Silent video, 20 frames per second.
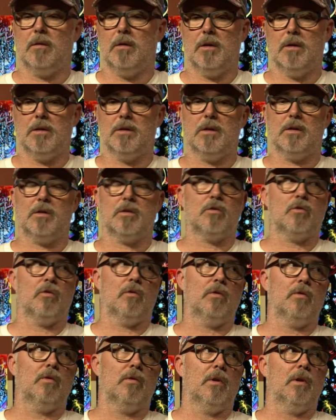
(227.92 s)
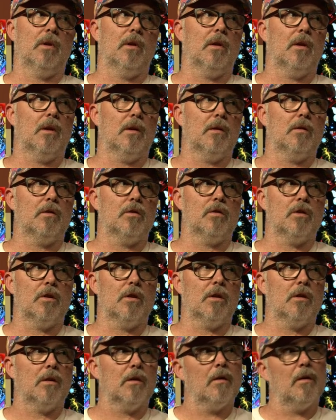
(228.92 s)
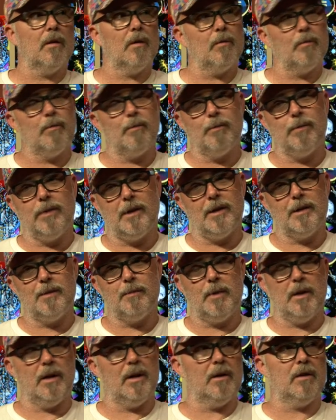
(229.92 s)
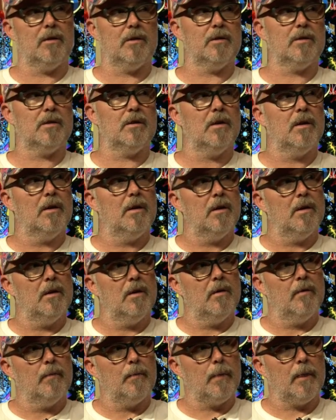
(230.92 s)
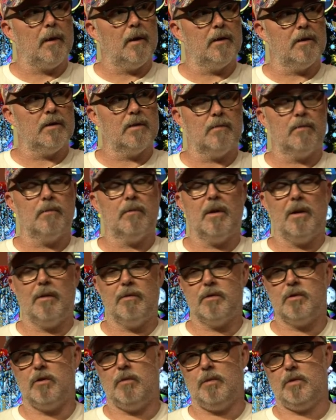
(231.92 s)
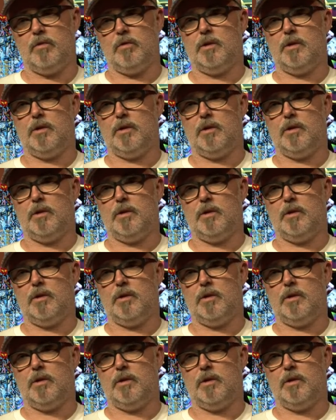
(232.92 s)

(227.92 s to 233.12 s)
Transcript: he's extraordinary. Like, right. Check. I'll plug Pete because I just have so much